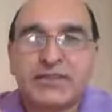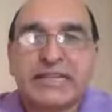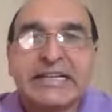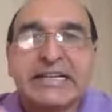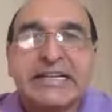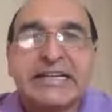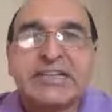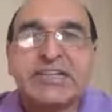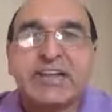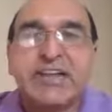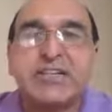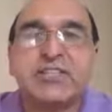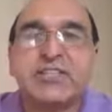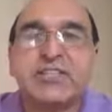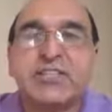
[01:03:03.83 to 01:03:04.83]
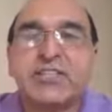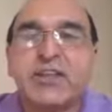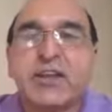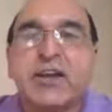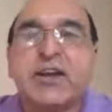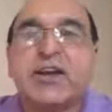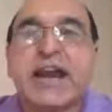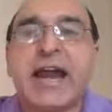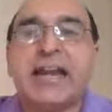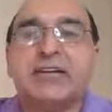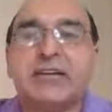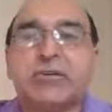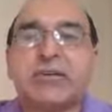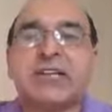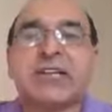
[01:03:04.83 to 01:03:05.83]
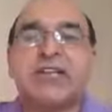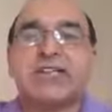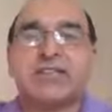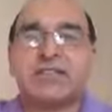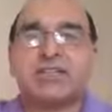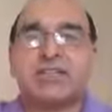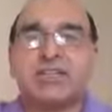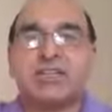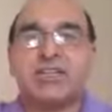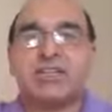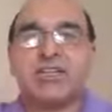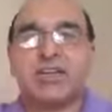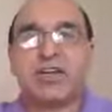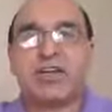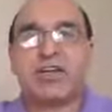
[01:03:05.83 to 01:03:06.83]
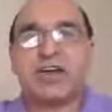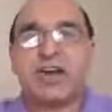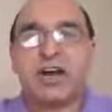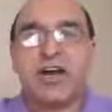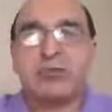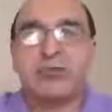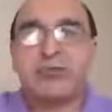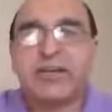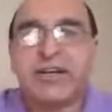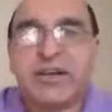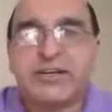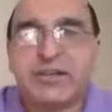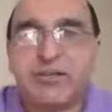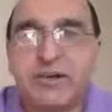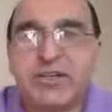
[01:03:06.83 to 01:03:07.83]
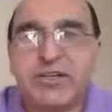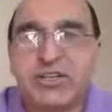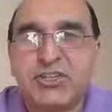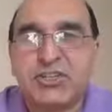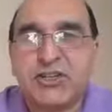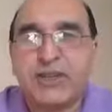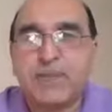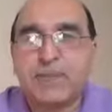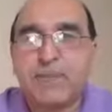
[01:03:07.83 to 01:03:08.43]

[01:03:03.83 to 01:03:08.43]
Cliche. See, write the word cliche here. Cliche. How do we write the word cliche?